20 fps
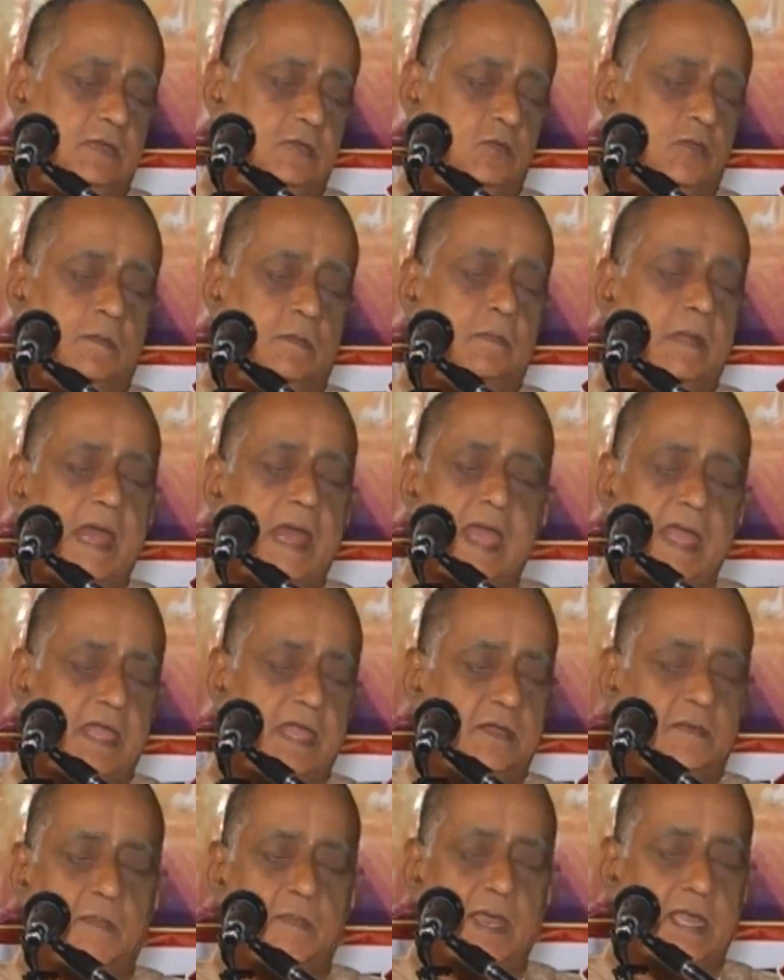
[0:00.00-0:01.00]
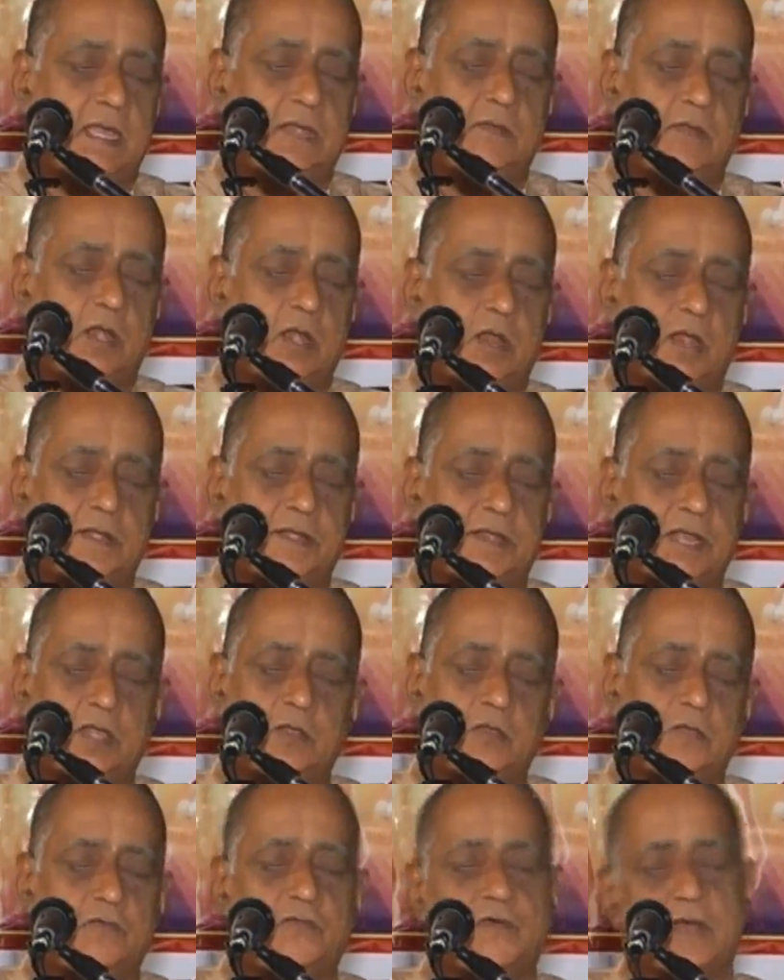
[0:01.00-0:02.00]
So a blank mind will not
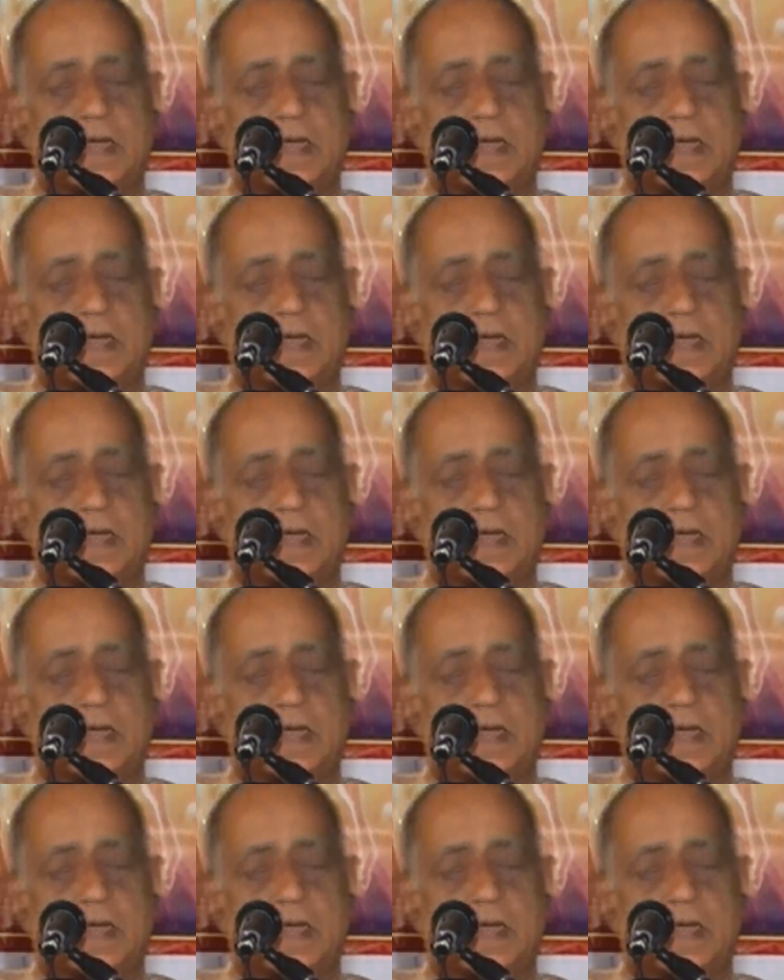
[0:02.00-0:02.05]
take you